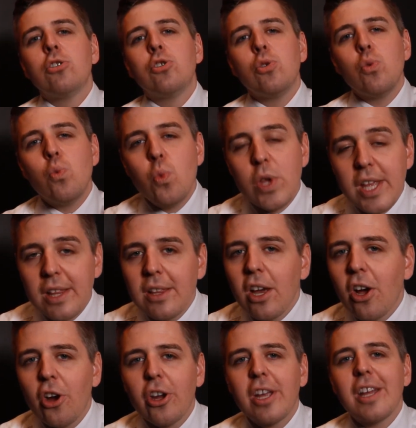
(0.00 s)
to
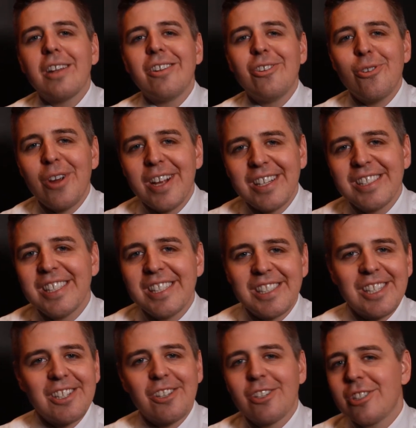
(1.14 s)
retarget your
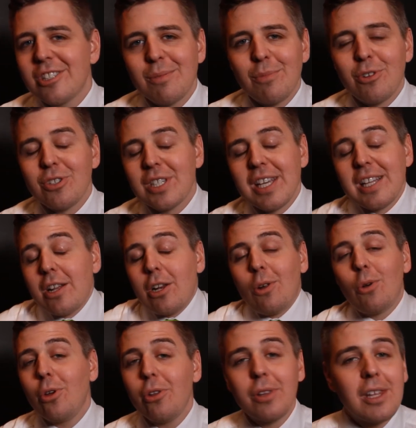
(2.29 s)
existing customers. And the
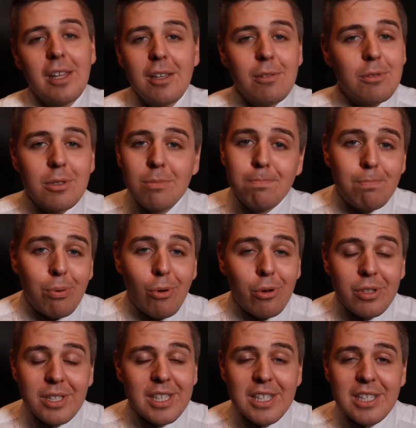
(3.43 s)
loyalty
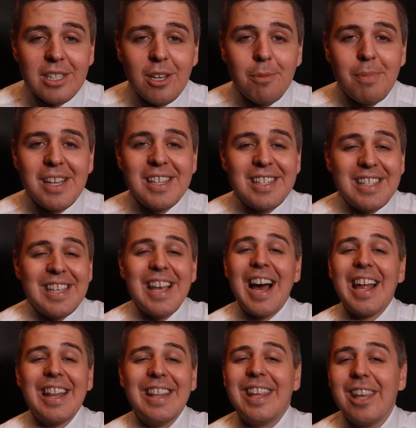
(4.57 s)
point system is the
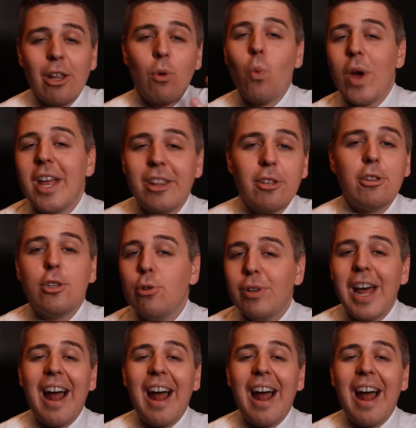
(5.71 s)
ideal way to do